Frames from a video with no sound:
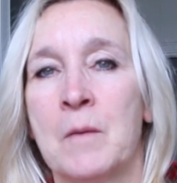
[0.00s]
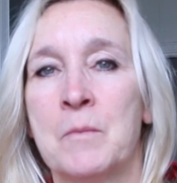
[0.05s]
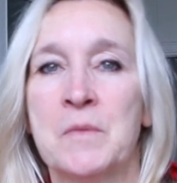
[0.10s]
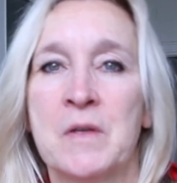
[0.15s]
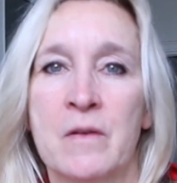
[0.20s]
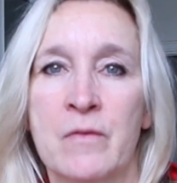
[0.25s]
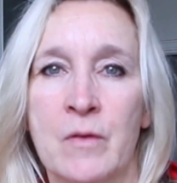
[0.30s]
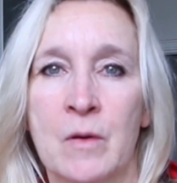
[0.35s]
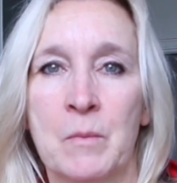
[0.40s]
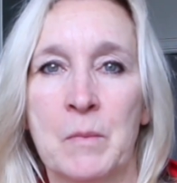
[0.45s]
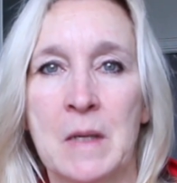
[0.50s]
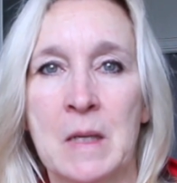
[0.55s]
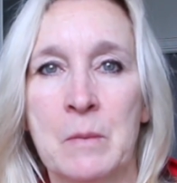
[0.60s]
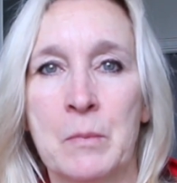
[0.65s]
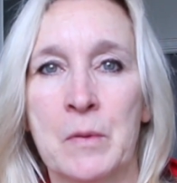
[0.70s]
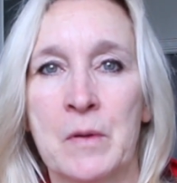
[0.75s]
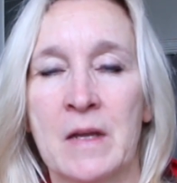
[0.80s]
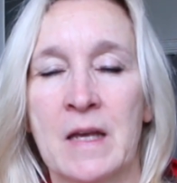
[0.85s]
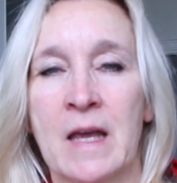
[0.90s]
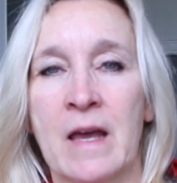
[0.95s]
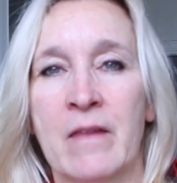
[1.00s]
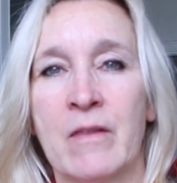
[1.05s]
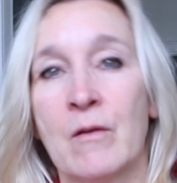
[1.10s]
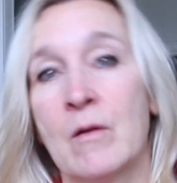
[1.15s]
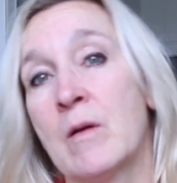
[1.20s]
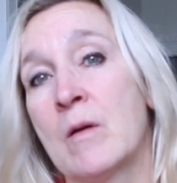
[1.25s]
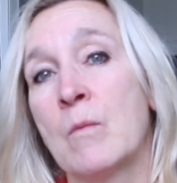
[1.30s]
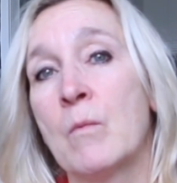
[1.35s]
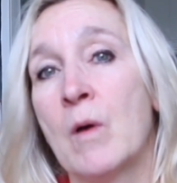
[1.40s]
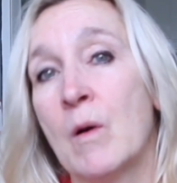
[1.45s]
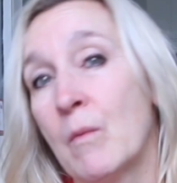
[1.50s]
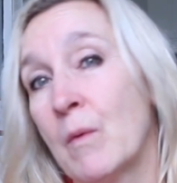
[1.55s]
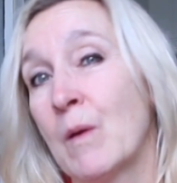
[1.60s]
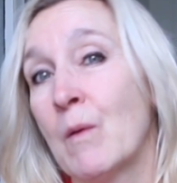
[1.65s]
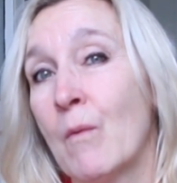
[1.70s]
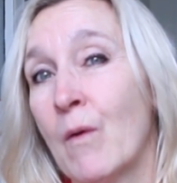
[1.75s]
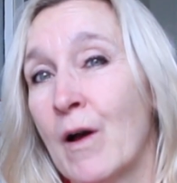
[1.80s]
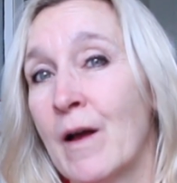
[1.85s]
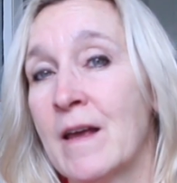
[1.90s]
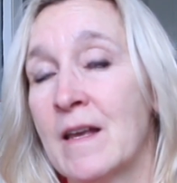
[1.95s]
different people together, and what we
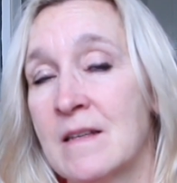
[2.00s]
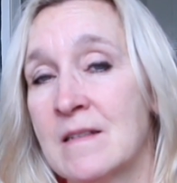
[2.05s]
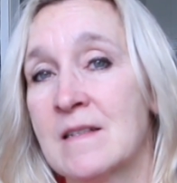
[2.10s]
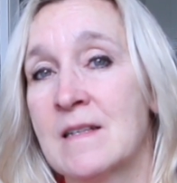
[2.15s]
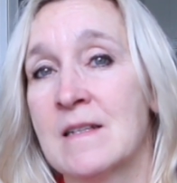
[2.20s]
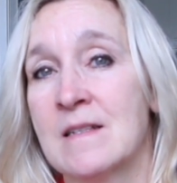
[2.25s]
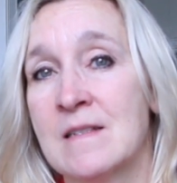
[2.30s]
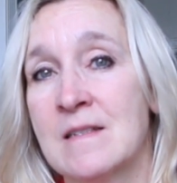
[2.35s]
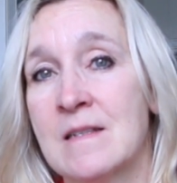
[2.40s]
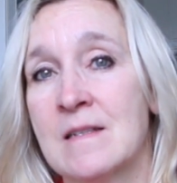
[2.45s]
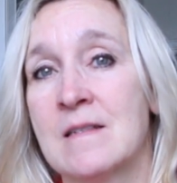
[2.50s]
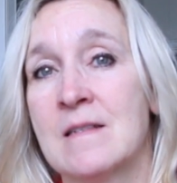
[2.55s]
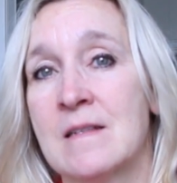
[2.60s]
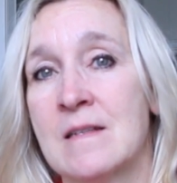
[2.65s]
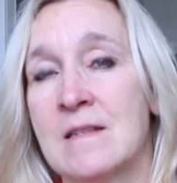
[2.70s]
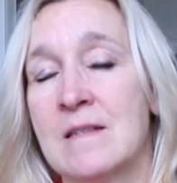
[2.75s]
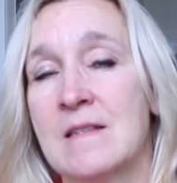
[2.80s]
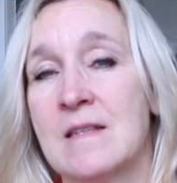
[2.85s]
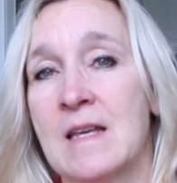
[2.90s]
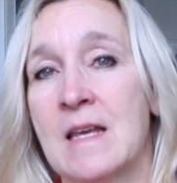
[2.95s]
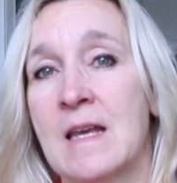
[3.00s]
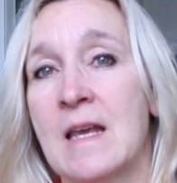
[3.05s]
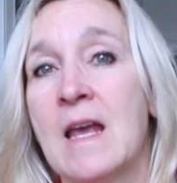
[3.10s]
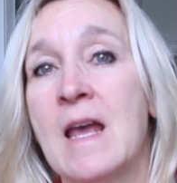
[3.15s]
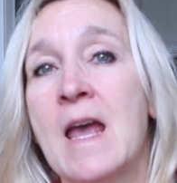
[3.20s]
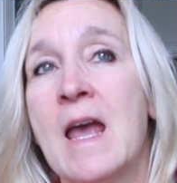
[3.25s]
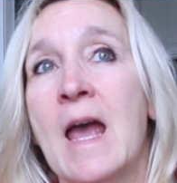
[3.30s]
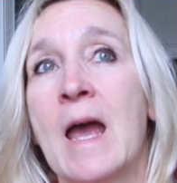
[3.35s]
want is consistency.